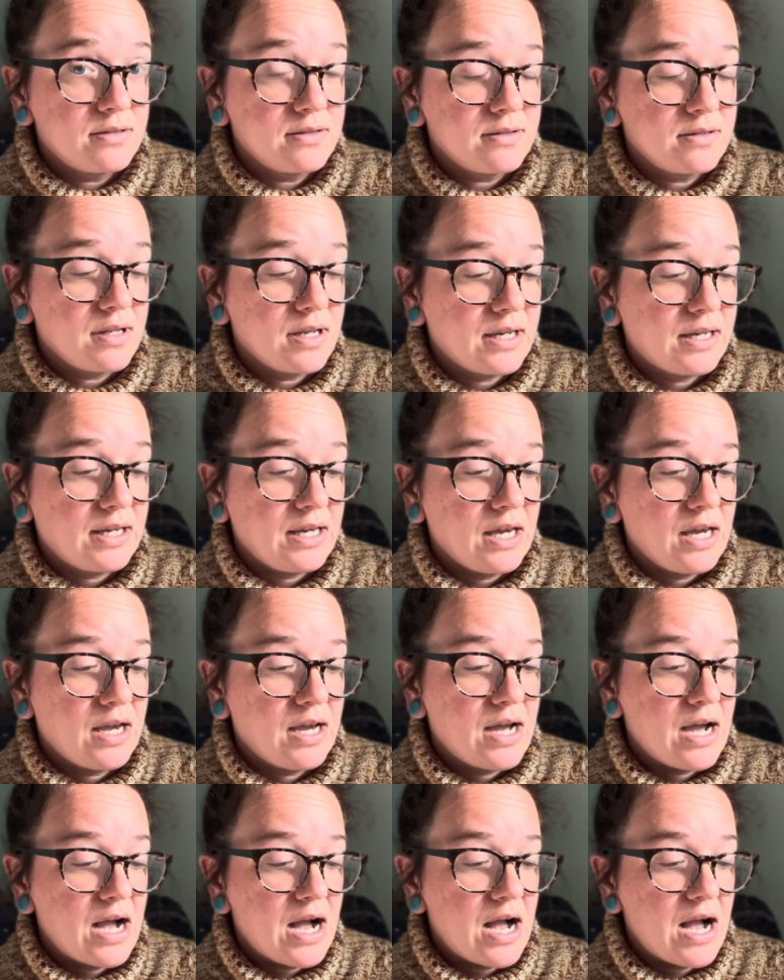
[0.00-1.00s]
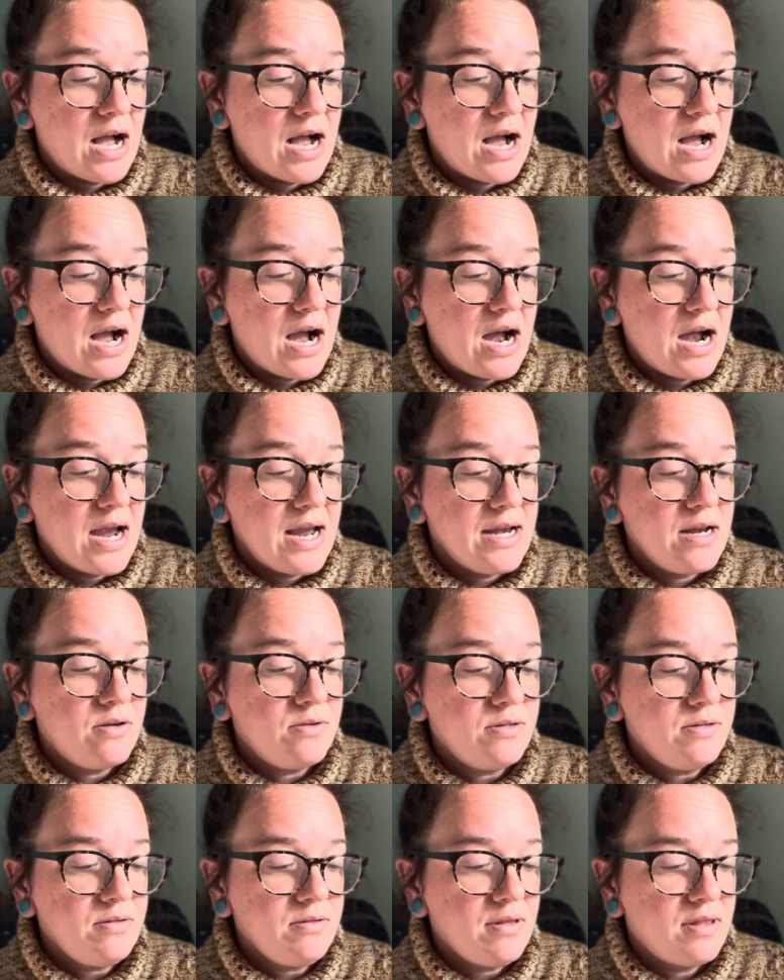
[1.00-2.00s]
Like, I
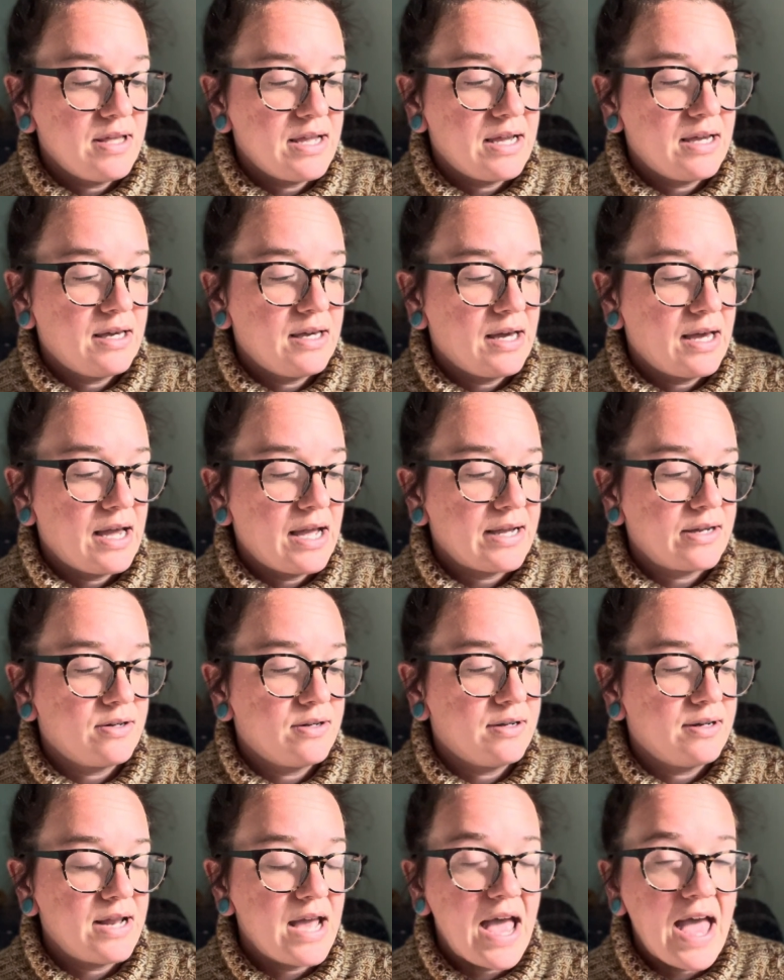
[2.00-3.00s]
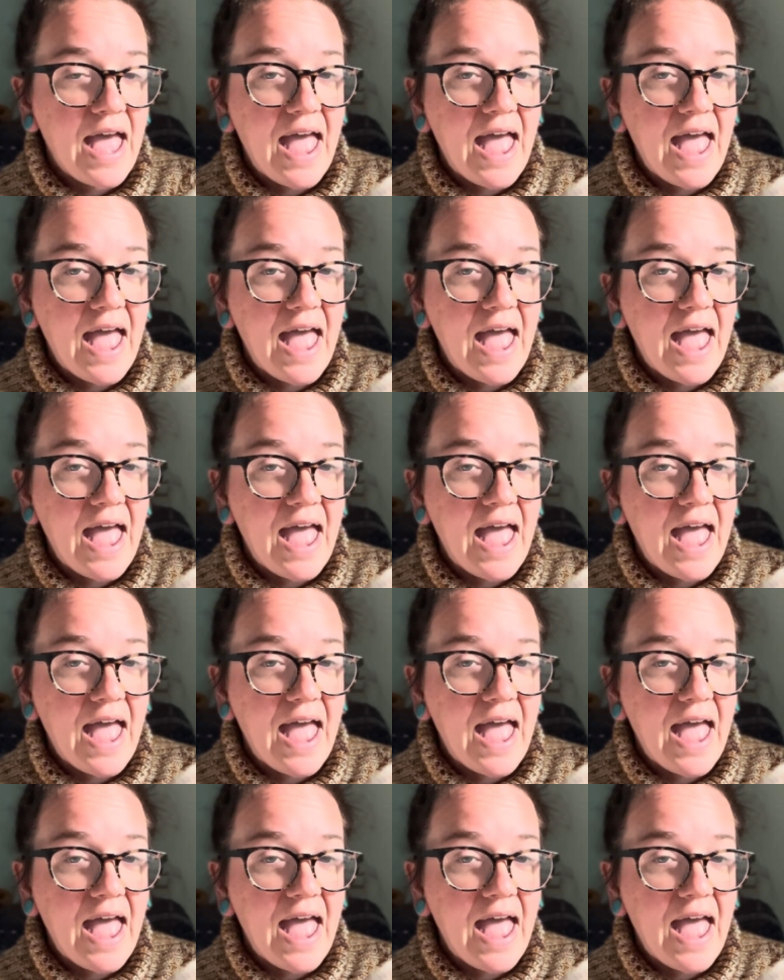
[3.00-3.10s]
don't think I could